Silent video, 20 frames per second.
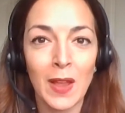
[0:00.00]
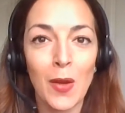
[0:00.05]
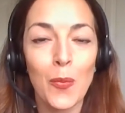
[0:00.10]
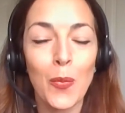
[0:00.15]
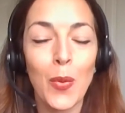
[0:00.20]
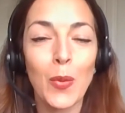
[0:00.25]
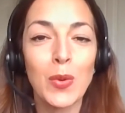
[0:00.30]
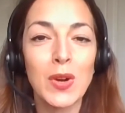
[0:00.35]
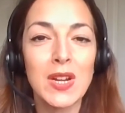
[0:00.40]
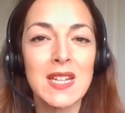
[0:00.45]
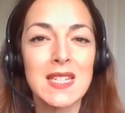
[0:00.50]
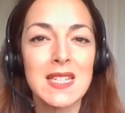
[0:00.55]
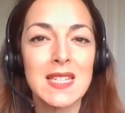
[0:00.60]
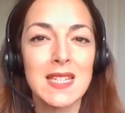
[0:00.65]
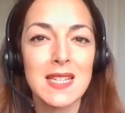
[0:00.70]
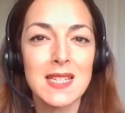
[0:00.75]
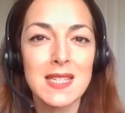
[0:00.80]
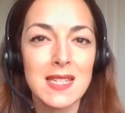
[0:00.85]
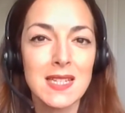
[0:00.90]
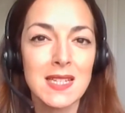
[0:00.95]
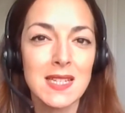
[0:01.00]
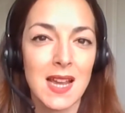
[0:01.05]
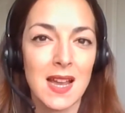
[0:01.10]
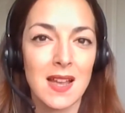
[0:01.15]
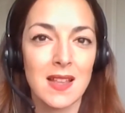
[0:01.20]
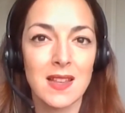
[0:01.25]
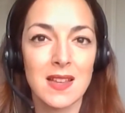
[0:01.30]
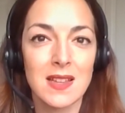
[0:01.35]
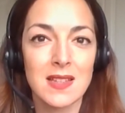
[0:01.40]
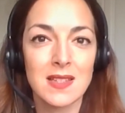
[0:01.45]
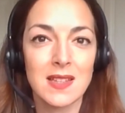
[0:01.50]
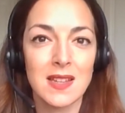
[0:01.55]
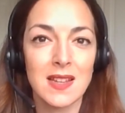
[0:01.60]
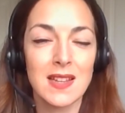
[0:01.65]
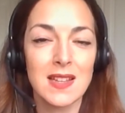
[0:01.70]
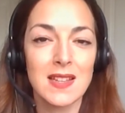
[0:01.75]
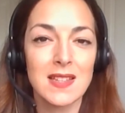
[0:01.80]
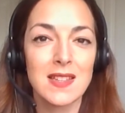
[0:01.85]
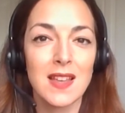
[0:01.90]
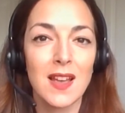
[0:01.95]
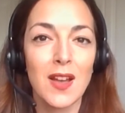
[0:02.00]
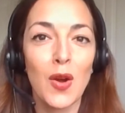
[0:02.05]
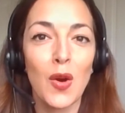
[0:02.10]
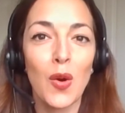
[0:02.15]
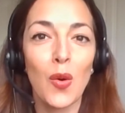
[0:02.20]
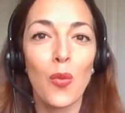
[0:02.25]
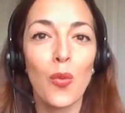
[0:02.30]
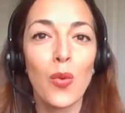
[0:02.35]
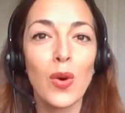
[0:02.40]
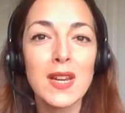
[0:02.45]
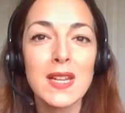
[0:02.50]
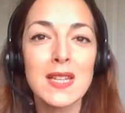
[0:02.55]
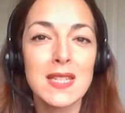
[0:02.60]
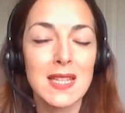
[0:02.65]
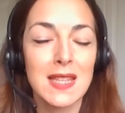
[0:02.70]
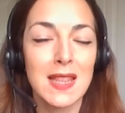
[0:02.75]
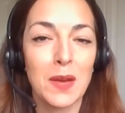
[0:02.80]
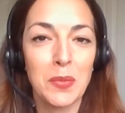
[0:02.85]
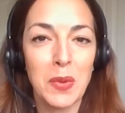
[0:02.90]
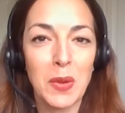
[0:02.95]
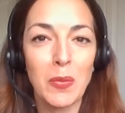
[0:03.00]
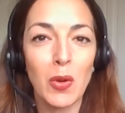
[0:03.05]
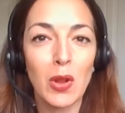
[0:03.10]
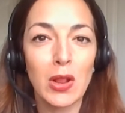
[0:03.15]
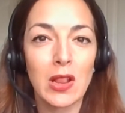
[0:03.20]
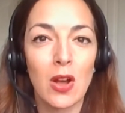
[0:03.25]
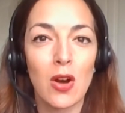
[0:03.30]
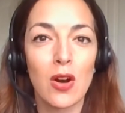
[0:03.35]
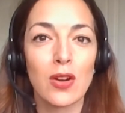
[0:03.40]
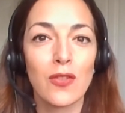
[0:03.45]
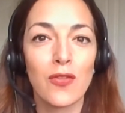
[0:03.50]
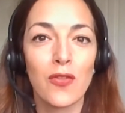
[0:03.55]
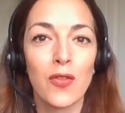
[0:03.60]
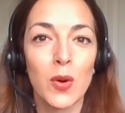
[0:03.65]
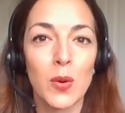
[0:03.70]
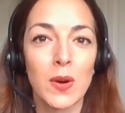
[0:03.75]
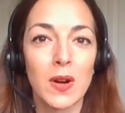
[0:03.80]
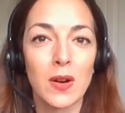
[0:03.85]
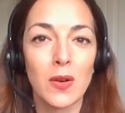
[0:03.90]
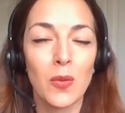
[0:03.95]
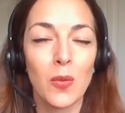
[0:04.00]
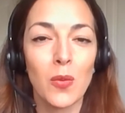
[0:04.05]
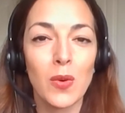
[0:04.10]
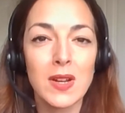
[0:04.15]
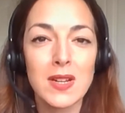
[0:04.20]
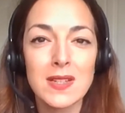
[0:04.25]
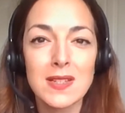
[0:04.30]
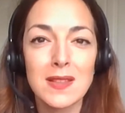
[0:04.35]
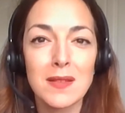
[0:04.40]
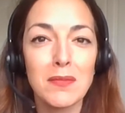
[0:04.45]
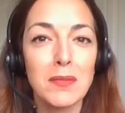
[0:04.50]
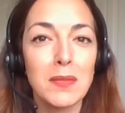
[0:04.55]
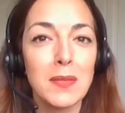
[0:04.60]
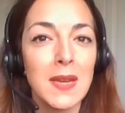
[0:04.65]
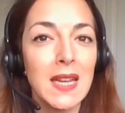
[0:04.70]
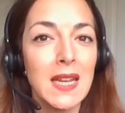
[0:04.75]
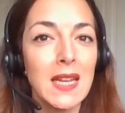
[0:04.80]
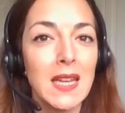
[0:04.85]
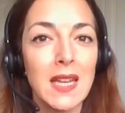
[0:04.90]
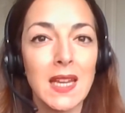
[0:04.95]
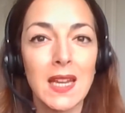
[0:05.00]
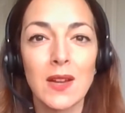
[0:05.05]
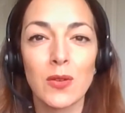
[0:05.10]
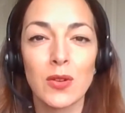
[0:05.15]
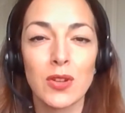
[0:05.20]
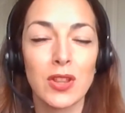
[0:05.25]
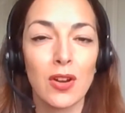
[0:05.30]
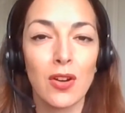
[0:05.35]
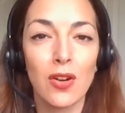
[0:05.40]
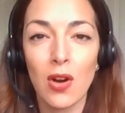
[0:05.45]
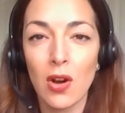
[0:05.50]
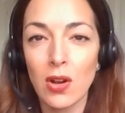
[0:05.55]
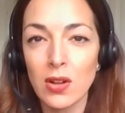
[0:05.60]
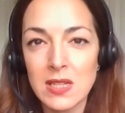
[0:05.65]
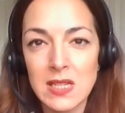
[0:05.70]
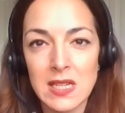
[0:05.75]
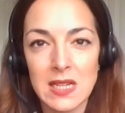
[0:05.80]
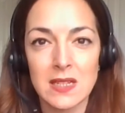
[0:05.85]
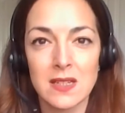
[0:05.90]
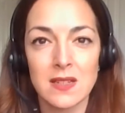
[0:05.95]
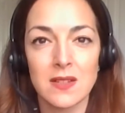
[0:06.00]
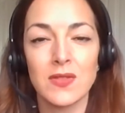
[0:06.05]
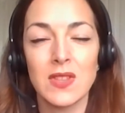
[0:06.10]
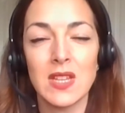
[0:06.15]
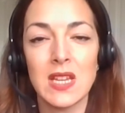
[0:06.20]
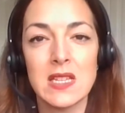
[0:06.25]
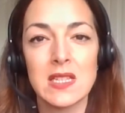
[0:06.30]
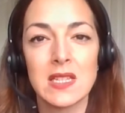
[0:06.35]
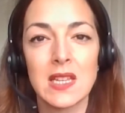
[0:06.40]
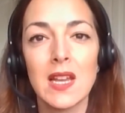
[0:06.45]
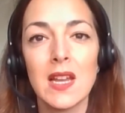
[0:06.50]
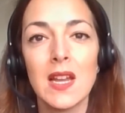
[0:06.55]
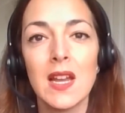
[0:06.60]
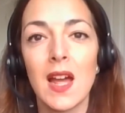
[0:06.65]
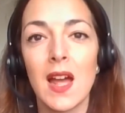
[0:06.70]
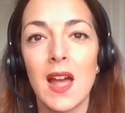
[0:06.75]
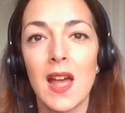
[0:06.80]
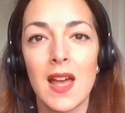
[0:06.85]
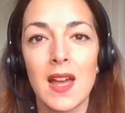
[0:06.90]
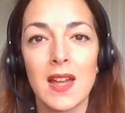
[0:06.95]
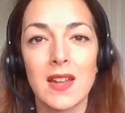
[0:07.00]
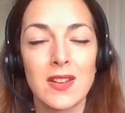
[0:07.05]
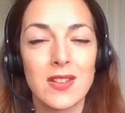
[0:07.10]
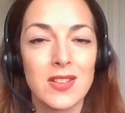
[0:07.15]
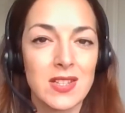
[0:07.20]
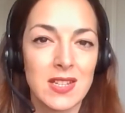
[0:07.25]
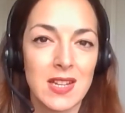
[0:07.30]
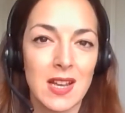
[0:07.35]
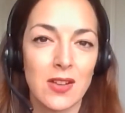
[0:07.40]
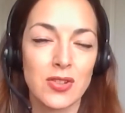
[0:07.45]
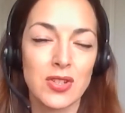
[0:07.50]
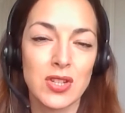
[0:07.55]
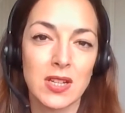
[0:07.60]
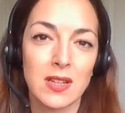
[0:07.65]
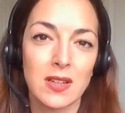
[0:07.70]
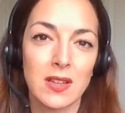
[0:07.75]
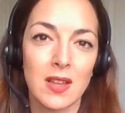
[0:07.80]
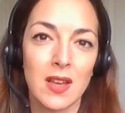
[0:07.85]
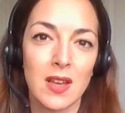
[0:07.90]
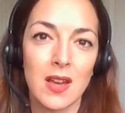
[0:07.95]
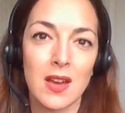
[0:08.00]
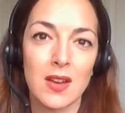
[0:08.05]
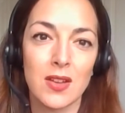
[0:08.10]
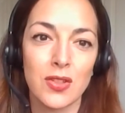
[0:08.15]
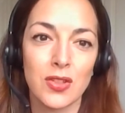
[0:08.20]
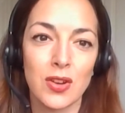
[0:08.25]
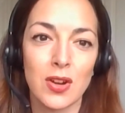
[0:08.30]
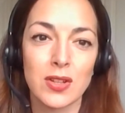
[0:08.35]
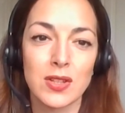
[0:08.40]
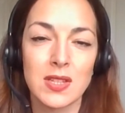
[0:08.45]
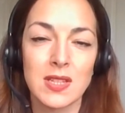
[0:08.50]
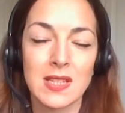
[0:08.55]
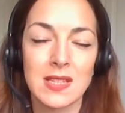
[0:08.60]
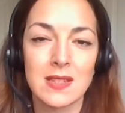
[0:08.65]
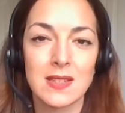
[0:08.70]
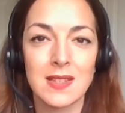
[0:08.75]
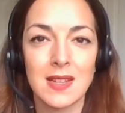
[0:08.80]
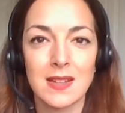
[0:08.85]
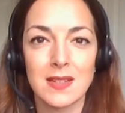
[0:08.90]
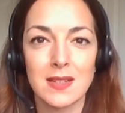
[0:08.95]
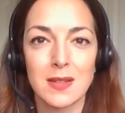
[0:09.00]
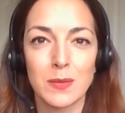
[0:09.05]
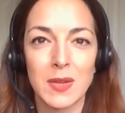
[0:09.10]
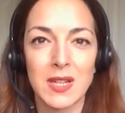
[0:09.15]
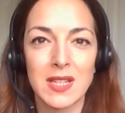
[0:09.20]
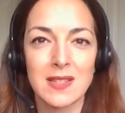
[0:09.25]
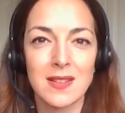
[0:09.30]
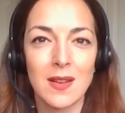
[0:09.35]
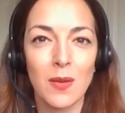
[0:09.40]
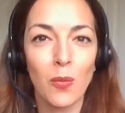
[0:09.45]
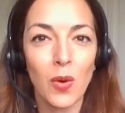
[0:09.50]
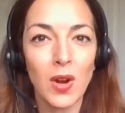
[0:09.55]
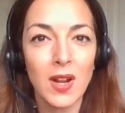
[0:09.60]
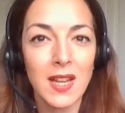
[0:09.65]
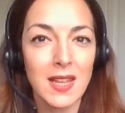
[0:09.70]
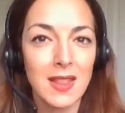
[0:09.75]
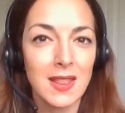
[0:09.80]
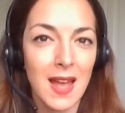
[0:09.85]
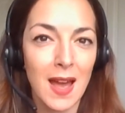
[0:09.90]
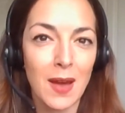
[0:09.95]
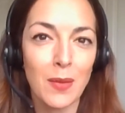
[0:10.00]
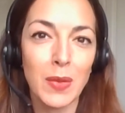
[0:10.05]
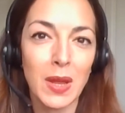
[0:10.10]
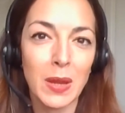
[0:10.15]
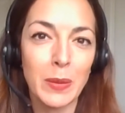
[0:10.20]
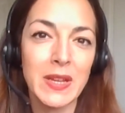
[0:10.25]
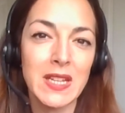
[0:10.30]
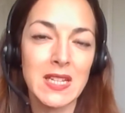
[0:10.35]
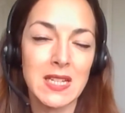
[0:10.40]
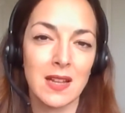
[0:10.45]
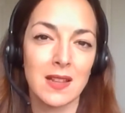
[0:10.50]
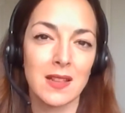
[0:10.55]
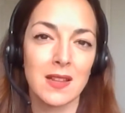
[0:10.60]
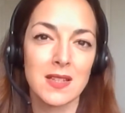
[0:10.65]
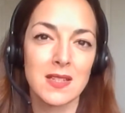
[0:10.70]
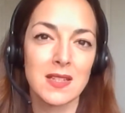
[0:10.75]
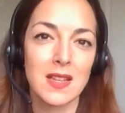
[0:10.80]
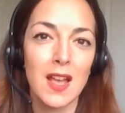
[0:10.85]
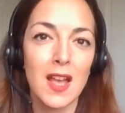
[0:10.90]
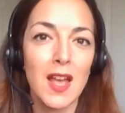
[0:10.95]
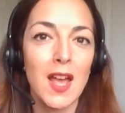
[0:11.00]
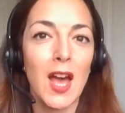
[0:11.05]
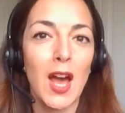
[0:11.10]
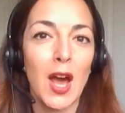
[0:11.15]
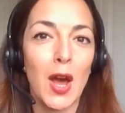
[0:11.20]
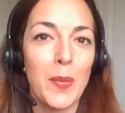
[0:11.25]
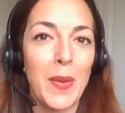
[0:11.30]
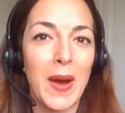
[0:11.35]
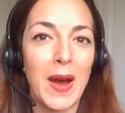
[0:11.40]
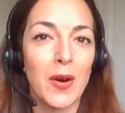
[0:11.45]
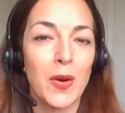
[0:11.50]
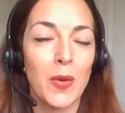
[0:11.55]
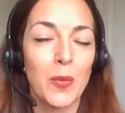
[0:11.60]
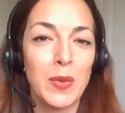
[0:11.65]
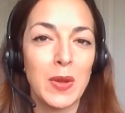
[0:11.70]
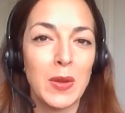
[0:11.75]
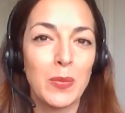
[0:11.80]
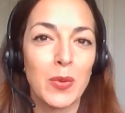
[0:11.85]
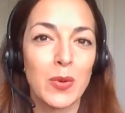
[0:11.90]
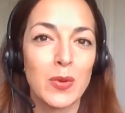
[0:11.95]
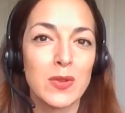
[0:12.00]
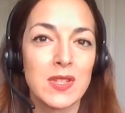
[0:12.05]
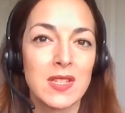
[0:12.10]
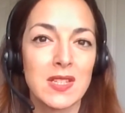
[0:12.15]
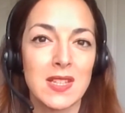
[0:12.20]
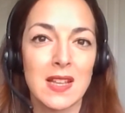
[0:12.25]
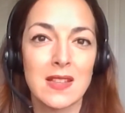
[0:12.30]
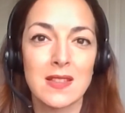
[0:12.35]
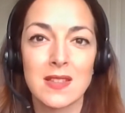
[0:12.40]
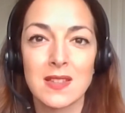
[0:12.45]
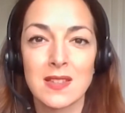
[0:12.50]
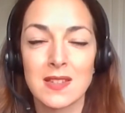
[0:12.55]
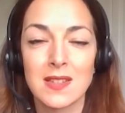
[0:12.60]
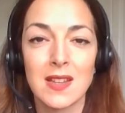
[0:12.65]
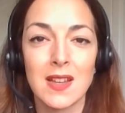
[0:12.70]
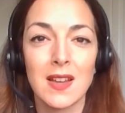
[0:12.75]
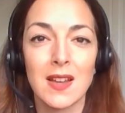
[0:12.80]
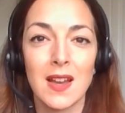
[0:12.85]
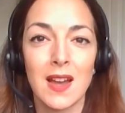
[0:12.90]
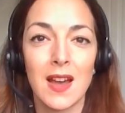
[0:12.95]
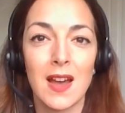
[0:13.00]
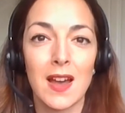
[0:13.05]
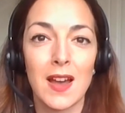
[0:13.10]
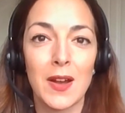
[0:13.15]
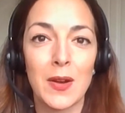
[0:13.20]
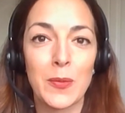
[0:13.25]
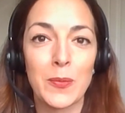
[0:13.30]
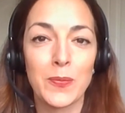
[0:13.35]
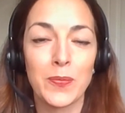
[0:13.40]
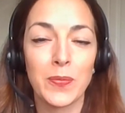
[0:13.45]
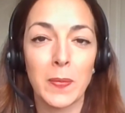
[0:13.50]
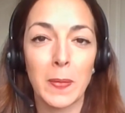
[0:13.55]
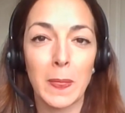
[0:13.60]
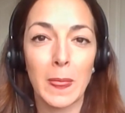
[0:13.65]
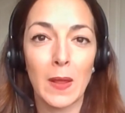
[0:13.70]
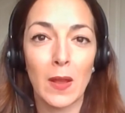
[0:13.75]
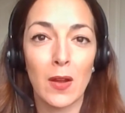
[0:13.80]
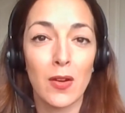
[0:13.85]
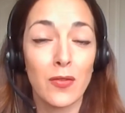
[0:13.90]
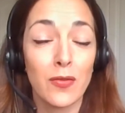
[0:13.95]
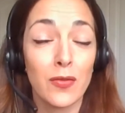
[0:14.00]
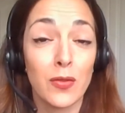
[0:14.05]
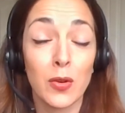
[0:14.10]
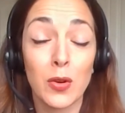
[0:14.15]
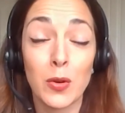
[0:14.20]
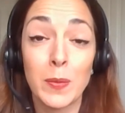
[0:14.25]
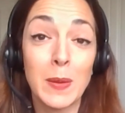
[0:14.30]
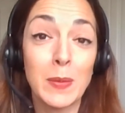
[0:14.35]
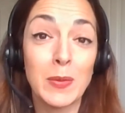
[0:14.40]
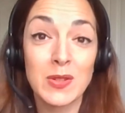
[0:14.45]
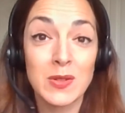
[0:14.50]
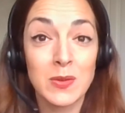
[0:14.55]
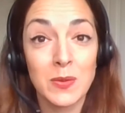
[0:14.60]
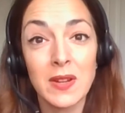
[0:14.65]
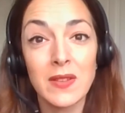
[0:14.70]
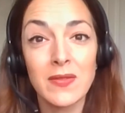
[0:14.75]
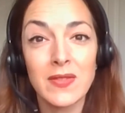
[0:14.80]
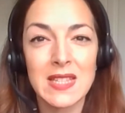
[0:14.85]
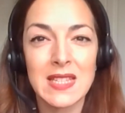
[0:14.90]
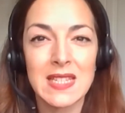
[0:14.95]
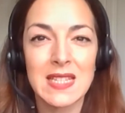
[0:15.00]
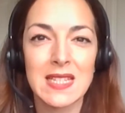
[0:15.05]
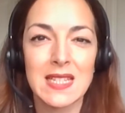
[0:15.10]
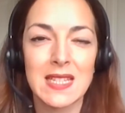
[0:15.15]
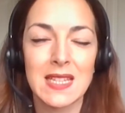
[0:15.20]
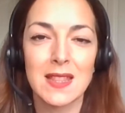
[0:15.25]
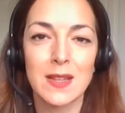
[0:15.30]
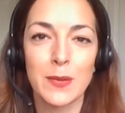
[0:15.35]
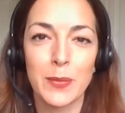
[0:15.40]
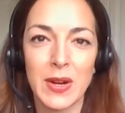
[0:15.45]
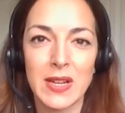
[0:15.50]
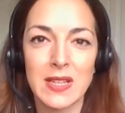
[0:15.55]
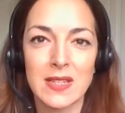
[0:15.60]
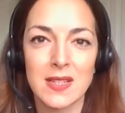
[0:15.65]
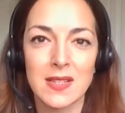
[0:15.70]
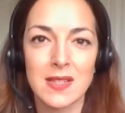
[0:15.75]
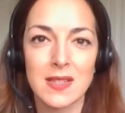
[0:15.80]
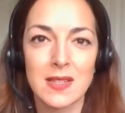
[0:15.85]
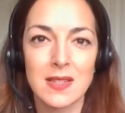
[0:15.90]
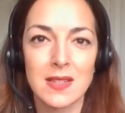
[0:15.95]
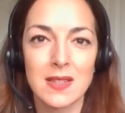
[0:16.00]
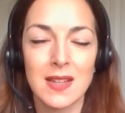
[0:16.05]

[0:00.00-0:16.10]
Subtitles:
But what it doesn't tell us is what is it that people long for? What is the meaning or the content of these nostalgic thoughts and sentiments? And what can that maybe tell us about people's sense of, or people's grievances in the present?